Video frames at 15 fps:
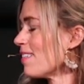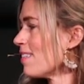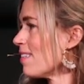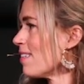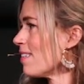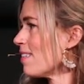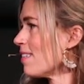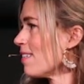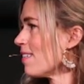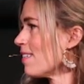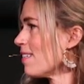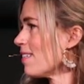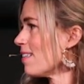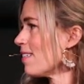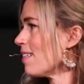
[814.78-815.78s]

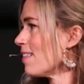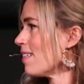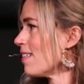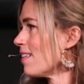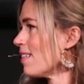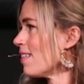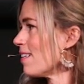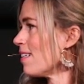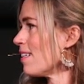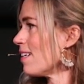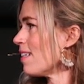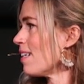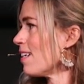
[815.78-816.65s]
[no speech]